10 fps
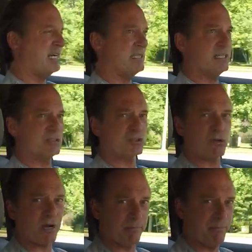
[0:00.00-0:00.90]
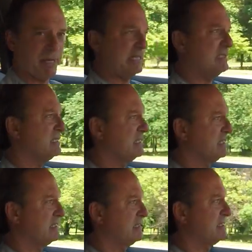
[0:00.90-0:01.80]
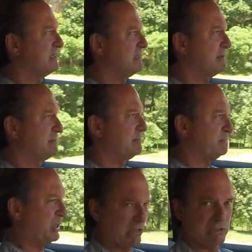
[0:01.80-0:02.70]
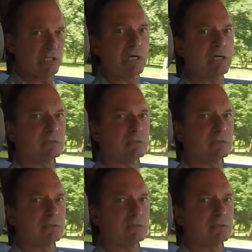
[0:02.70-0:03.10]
of the truck bed. Partner.